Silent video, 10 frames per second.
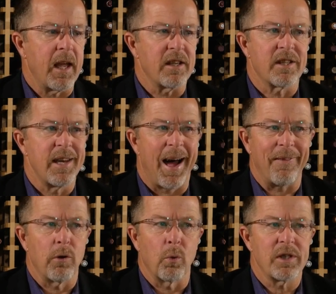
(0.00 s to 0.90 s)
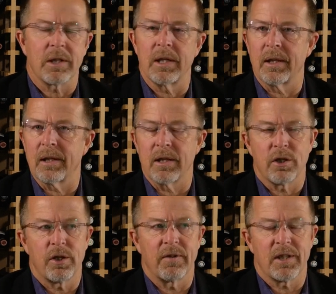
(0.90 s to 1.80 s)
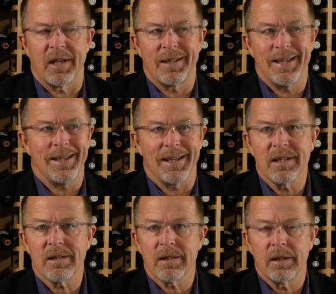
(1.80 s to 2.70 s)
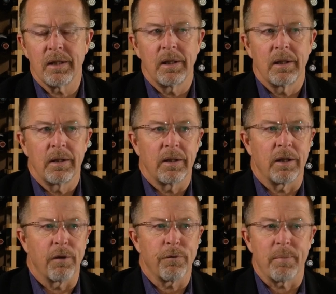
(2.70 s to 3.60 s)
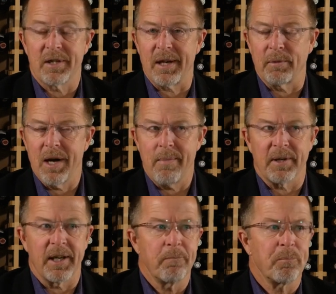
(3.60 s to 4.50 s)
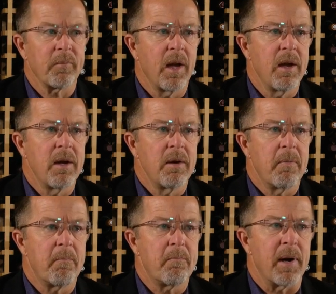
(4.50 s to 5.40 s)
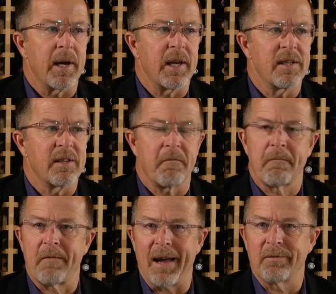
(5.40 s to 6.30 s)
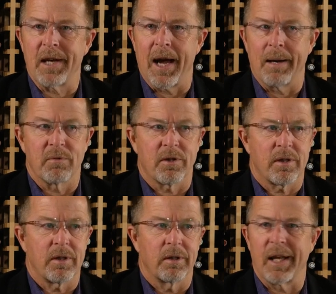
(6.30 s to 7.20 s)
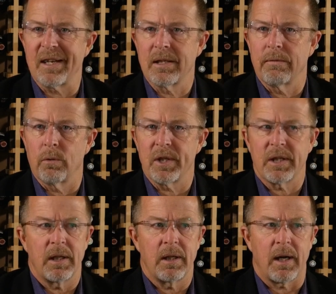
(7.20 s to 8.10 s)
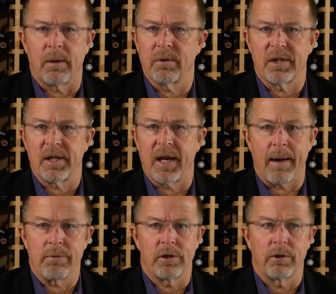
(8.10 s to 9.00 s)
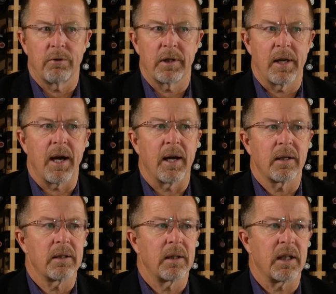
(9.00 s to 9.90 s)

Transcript: It's not the whiskey that the Chivas 18 is, from the same company, but is it 5 times less of a whiskey? I would say absolutely not.